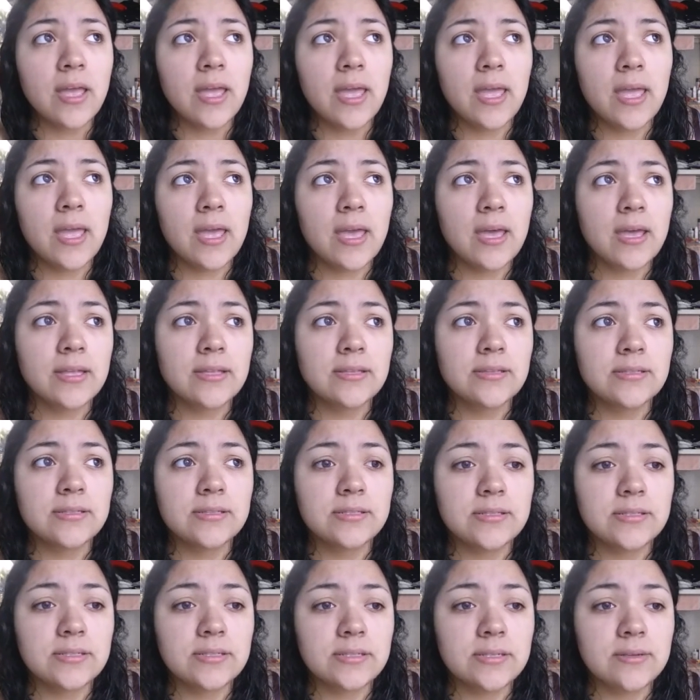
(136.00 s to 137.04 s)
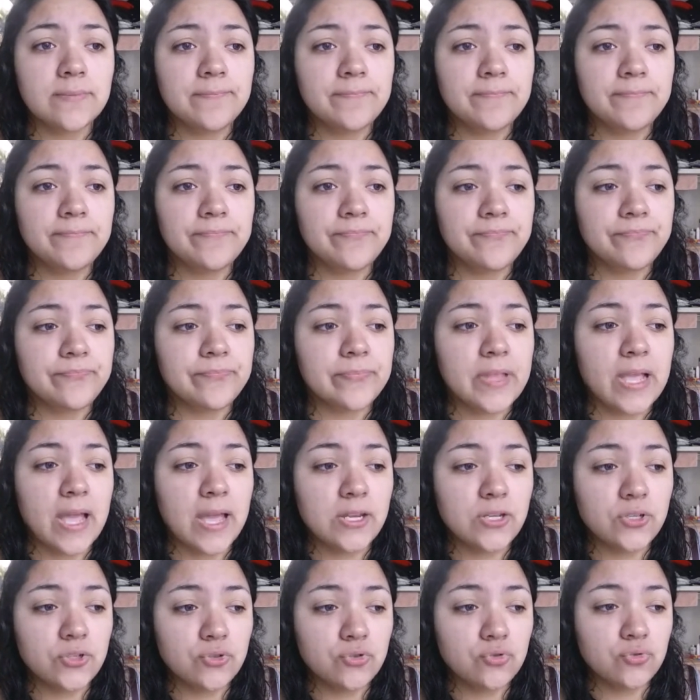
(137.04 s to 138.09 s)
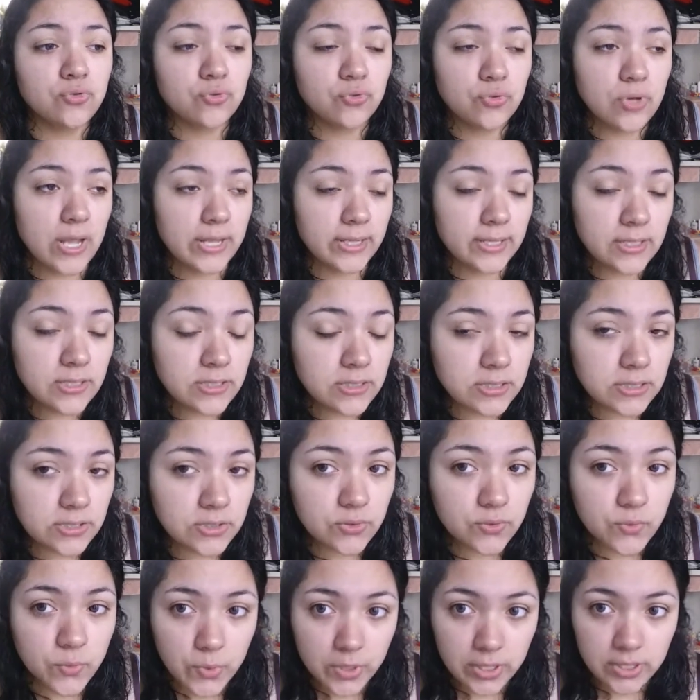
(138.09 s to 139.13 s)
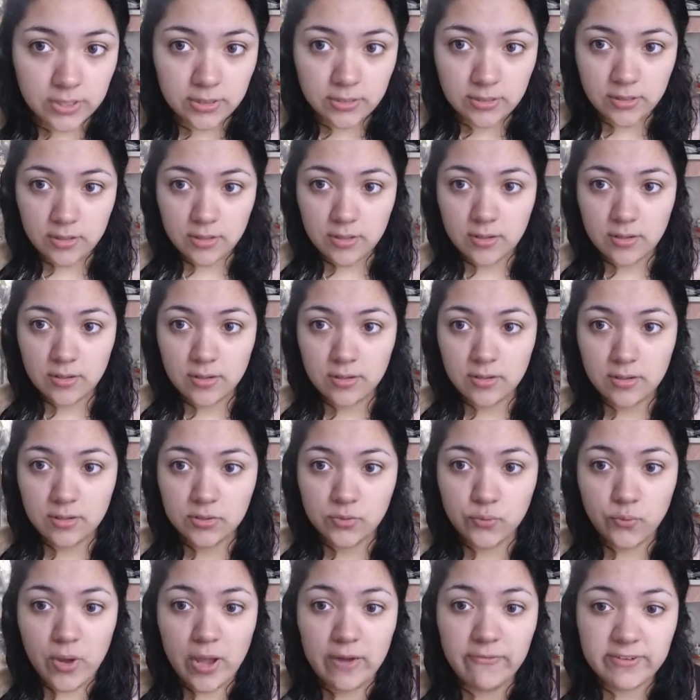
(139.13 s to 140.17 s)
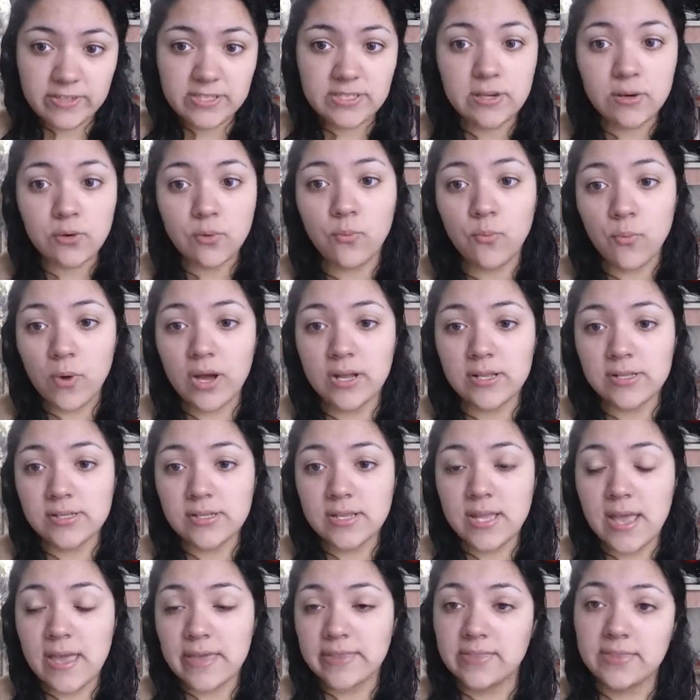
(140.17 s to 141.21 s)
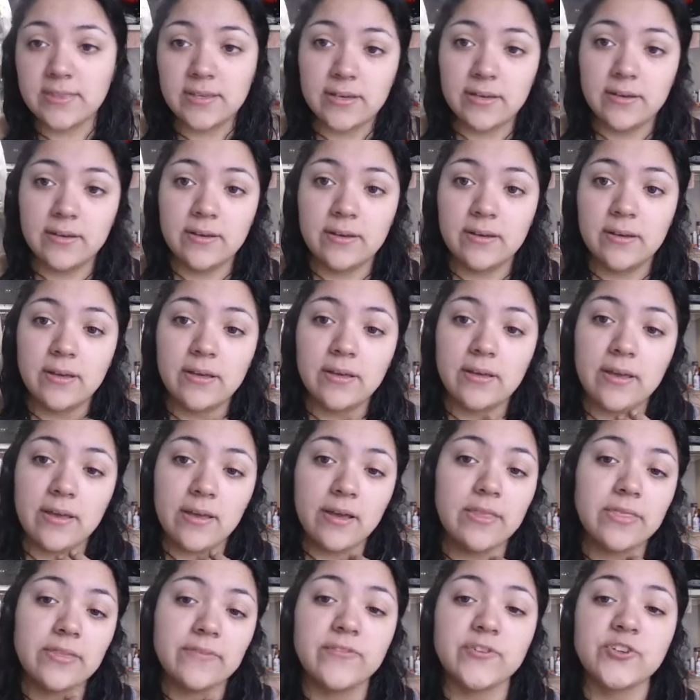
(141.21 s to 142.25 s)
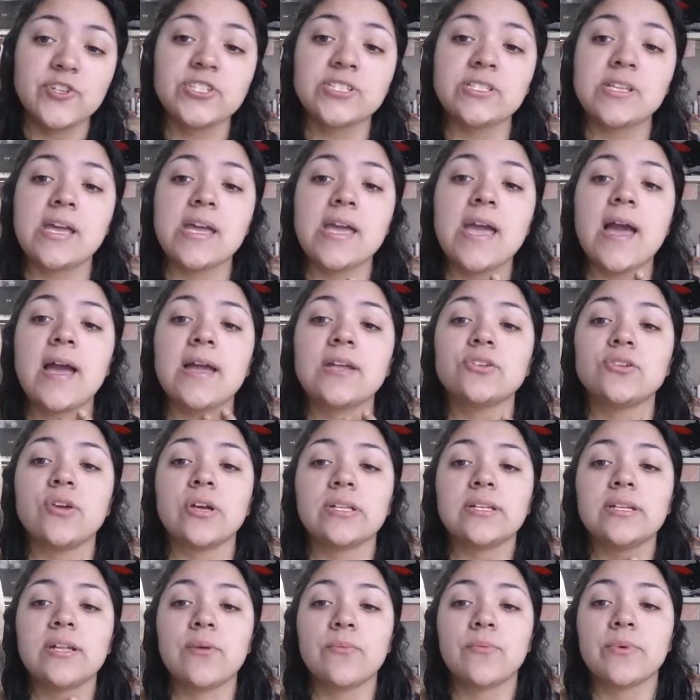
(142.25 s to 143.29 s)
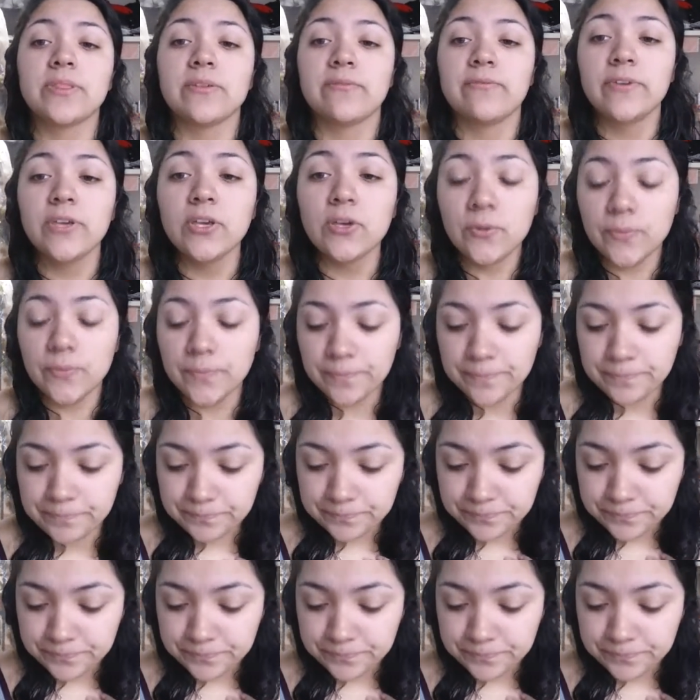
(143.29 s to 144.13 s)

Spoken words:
And I didn't do it to every single one on the first day. I tried it out with a few.